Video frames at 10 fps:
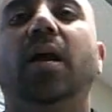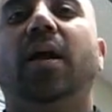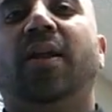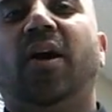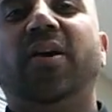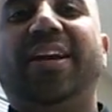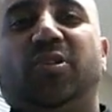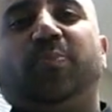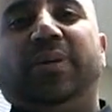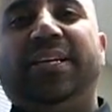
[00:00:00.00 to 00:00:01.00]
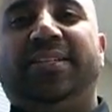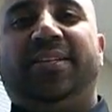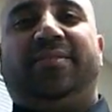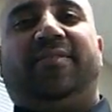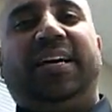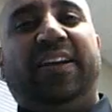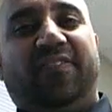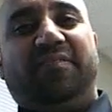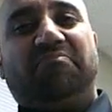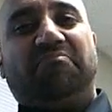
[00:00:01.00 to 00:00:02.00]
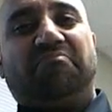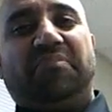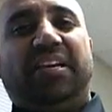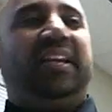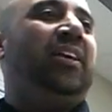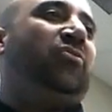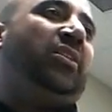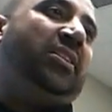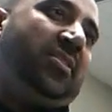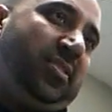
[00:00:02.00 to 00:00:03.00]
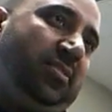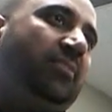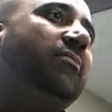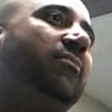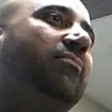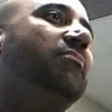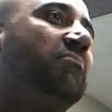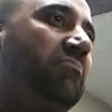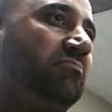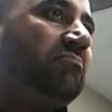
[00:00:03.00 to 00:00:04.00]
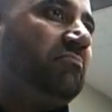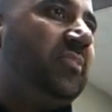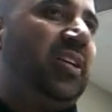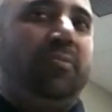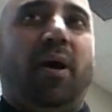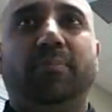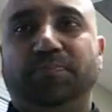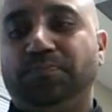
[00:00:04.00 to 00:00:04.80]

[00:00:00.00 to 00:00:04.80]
And now he has to please his wife, and as well as his mom.